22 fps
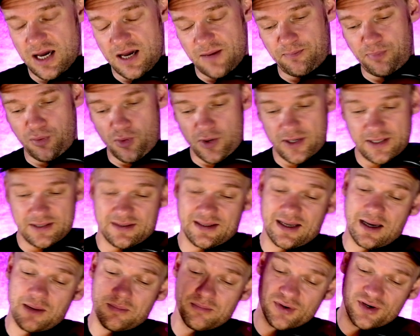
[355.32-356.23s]
Point
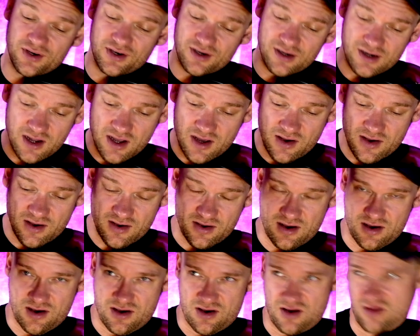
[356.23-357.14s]
number,
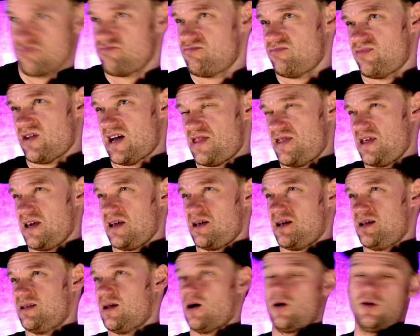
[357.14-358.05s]
I
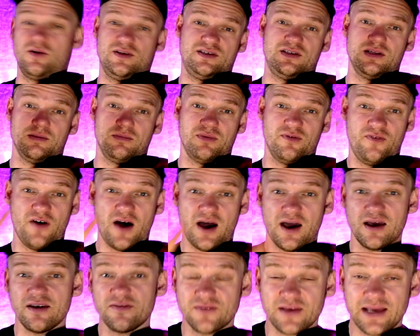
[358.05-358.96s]
think now it's number
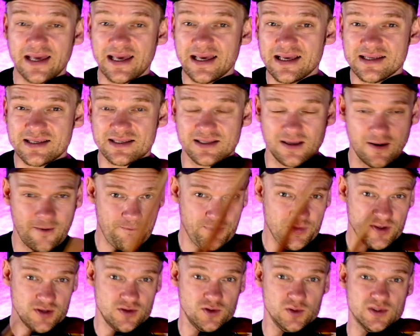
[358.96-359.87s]
5, is
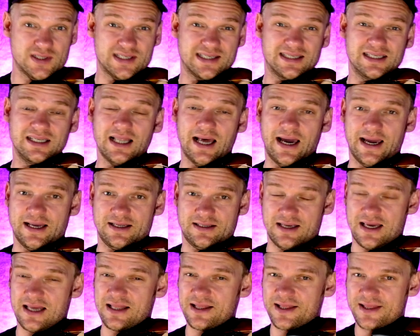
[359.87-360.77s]
you slide.
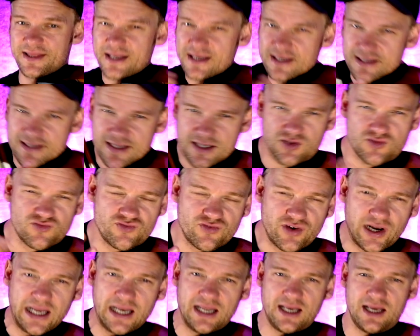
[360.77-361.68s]
And this is
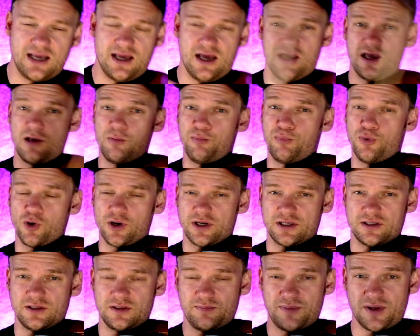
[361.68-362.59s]
really
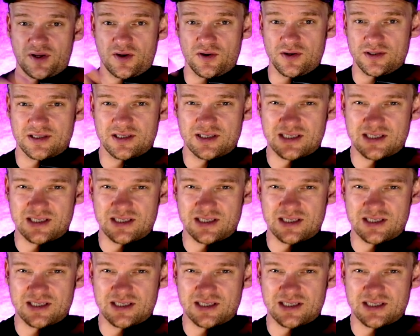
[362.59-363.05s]
important, because